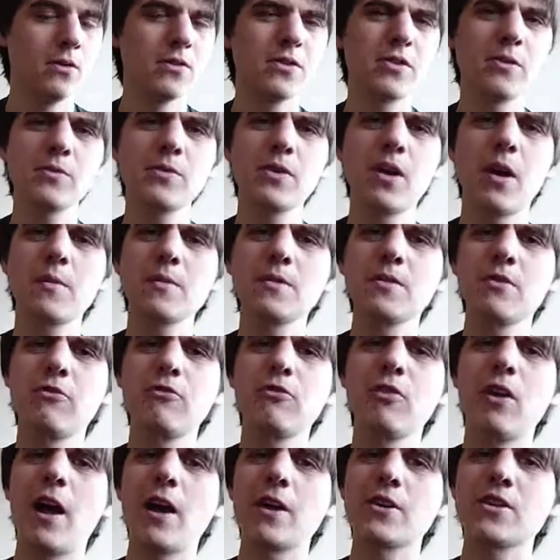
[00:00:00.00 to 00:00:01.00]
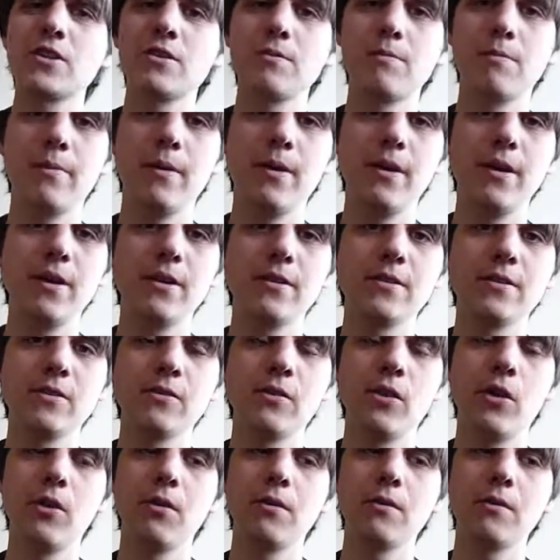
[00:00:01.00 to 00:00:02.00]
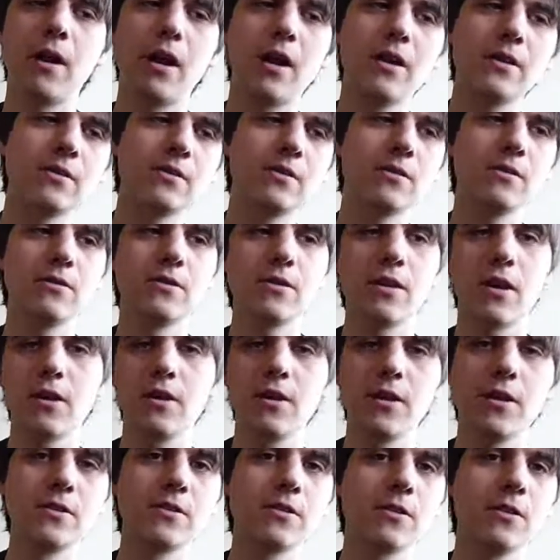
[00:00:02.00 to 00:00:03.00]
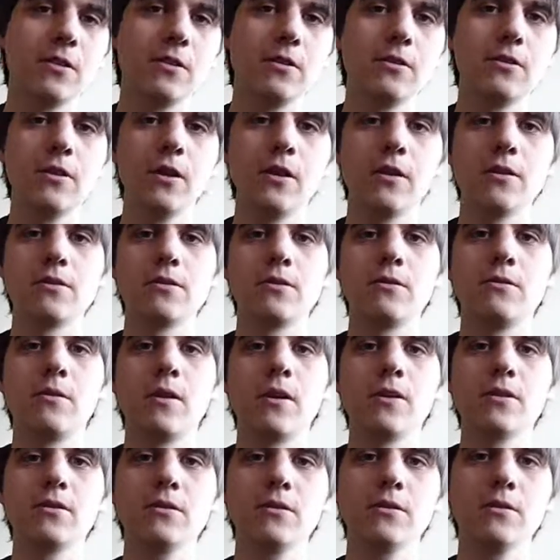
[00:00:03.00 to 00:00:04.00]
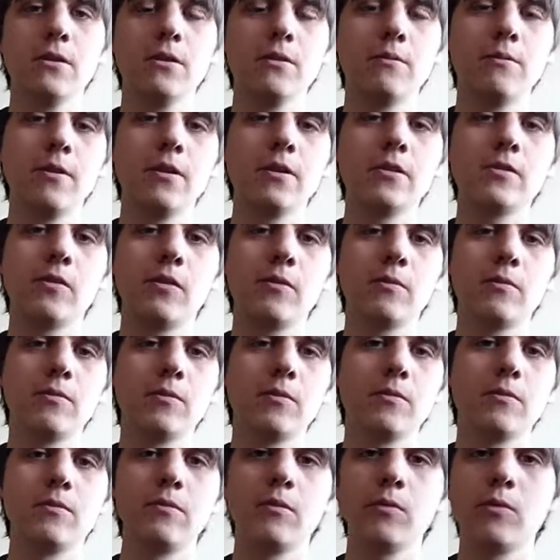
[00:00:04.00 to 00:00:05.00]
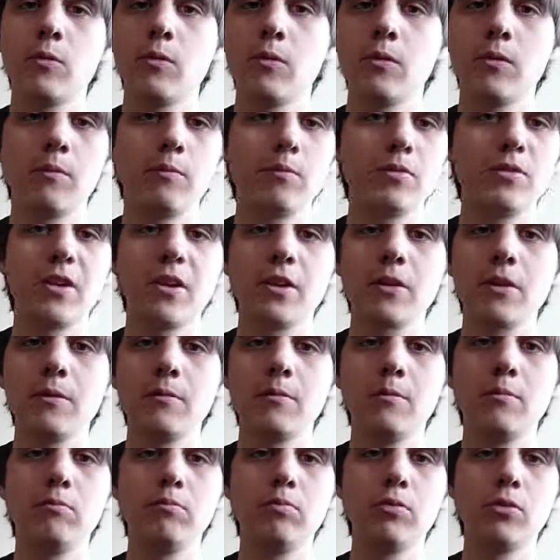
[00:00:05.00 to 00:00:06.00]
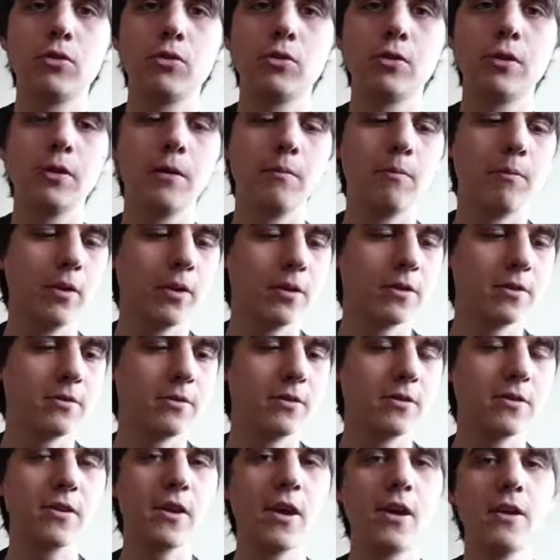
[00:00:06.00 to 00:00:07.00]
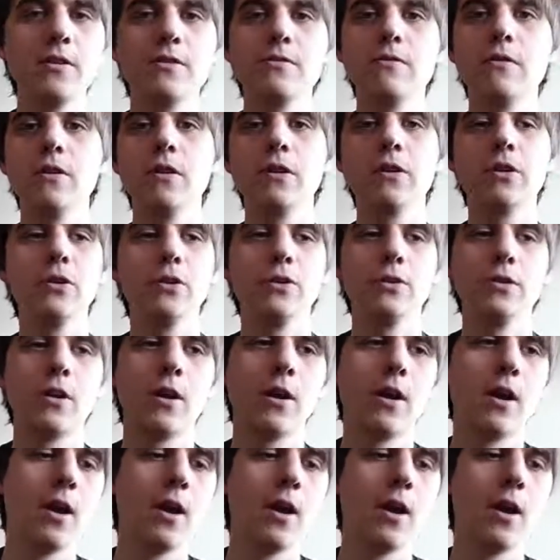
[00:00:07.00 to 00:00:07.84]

Sometimes the flagship beers are not as entirely as good as the rest of the beers from a particular brewery, but in this case very good.